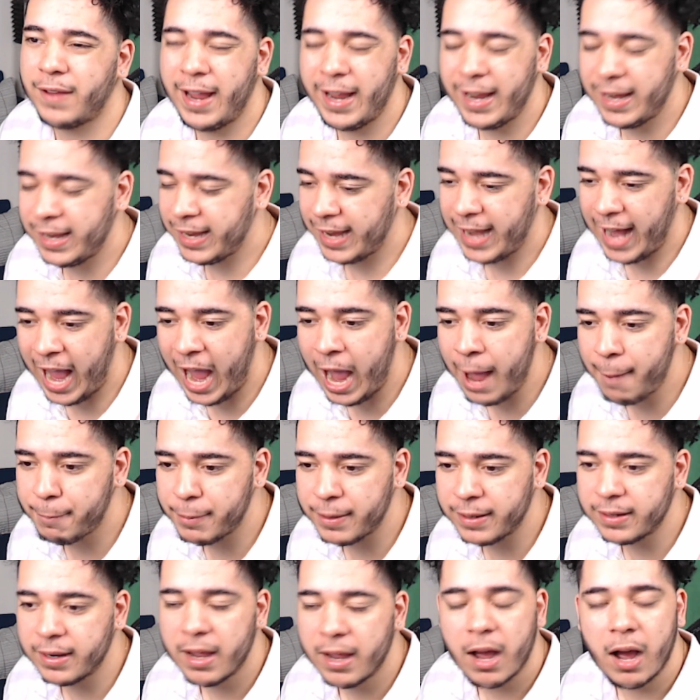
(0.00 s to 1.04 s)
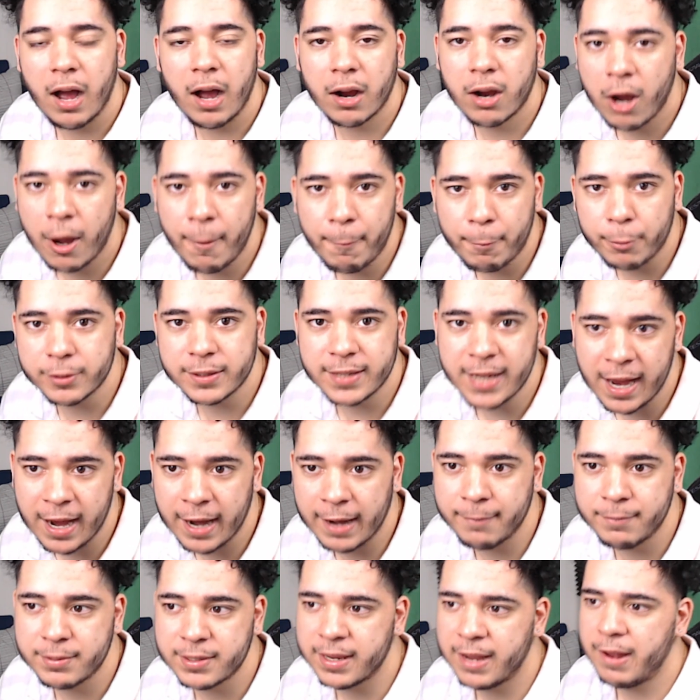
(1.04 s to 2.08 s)
and it happened a couple
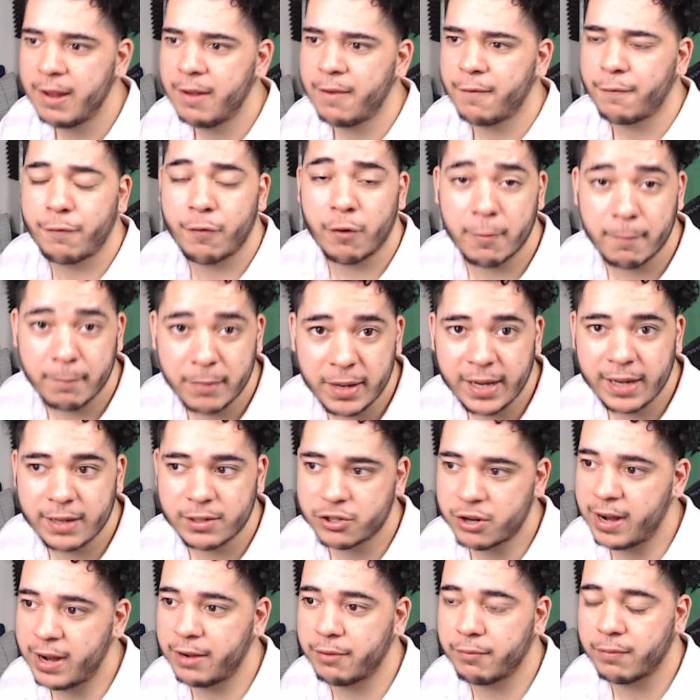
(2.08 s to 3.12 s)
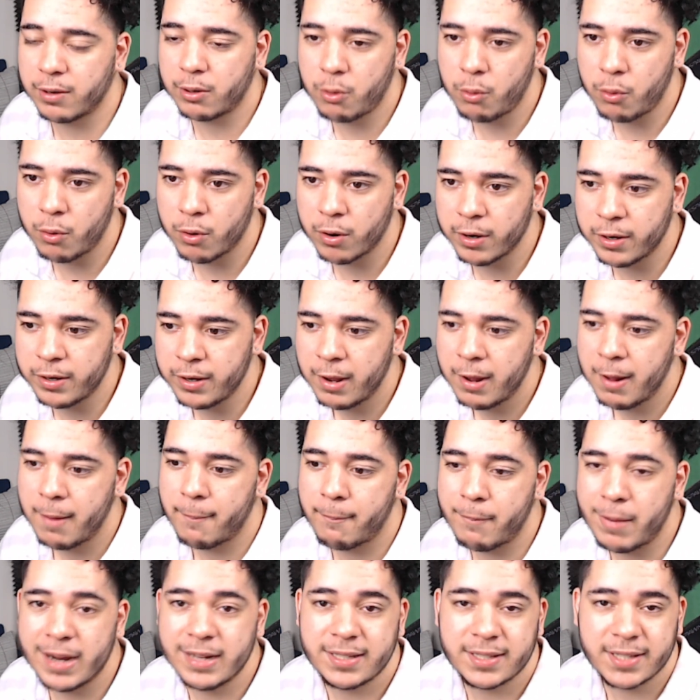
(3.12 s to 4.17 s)
times for me trying to record
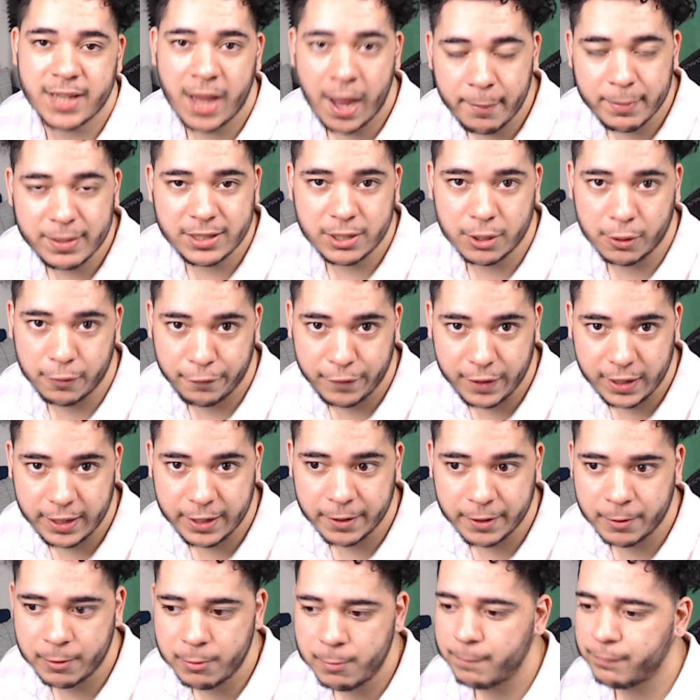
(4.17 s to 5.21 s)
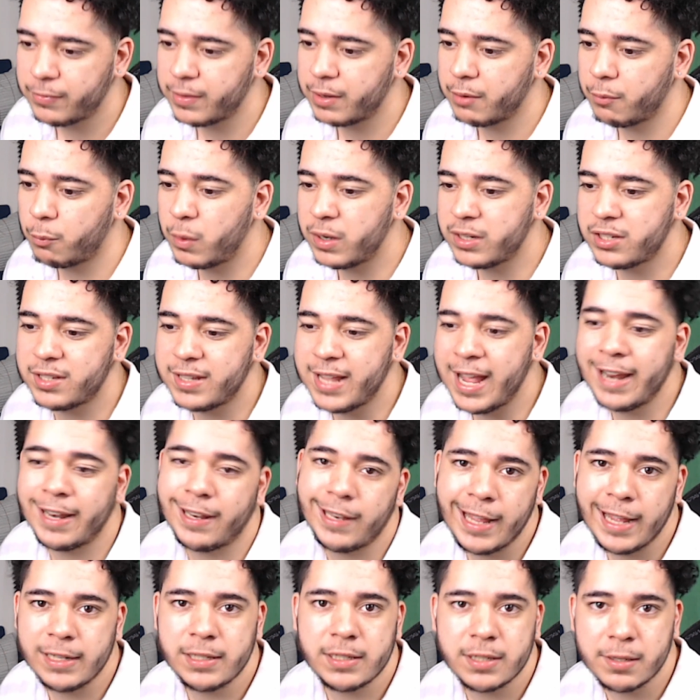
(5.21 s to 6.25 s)
my Sabito video, which then
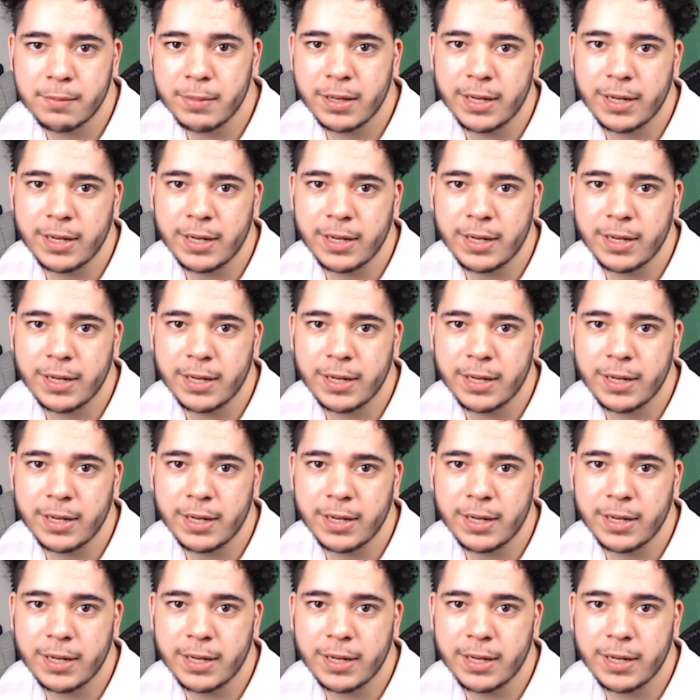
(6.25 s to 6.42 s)
led to me